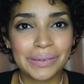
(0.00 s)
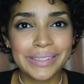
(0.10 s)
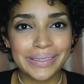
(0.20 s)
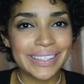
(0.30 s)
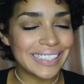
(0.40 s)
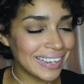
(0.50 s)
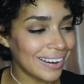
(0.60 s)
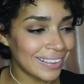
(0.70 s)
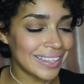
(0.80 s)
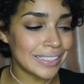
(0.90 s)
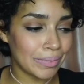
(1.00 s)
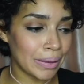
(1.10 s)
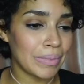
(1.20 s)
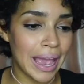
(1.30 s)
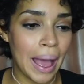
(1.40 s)
So these kind of things
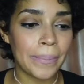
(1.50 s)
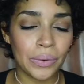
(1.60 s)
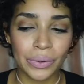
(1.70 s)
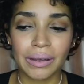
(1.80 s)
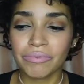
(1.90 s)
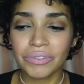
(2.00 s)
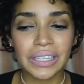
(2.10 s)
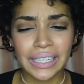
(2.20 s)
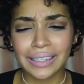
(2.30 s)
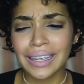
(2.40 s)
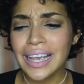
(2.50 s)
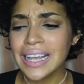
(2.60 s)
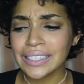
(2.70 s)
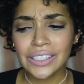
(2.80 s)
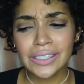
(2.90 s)
make me happy when I'm feeling
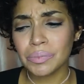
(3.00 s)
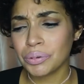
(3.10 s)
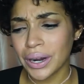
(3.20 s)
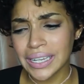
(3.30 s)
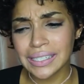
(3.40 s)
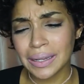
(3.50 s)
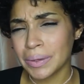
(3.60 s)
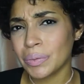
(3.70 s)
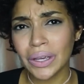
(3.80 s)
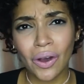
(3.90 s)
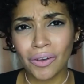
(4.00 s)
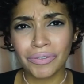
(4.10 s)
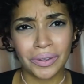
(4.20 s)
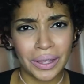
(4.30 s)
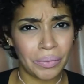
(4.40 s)
just depressed. I mean, we all
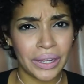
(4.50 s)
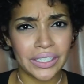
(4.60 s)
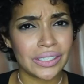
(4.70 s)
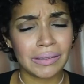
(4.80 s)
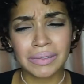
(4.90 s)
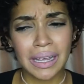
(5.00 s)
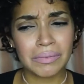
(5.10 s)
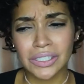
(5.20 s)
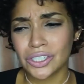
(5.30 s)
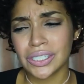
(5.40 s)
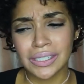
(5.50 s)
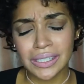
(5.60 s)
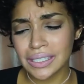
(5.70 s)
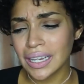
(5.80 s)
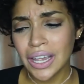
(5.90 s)
feel that way. Just sometimes it's
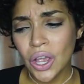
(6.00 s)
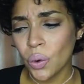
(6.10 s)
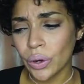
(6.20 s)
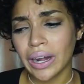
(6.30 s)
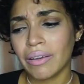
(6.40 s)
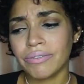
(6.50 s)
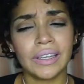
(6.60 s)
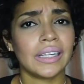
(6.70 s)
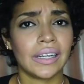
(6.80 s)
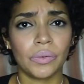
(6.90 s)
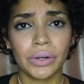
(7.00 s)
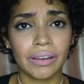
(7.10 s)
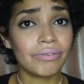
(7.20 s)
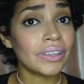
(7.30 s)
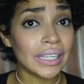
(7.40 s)
just, we're not feeling it. We're
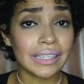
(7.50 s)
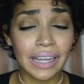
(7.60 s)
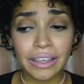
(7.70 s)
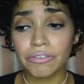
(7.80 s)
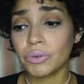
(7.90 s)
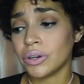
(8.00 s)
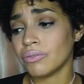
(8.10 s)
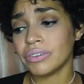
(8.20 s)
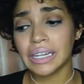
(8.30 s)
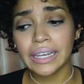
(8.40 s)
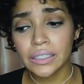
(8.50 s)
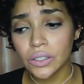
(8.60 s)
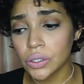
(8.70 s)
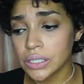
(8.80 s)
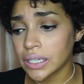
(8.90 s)
not feeling life. We don't feel like
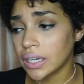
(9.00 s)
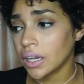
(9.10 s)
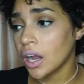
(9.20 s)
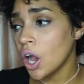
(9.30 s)
adulting.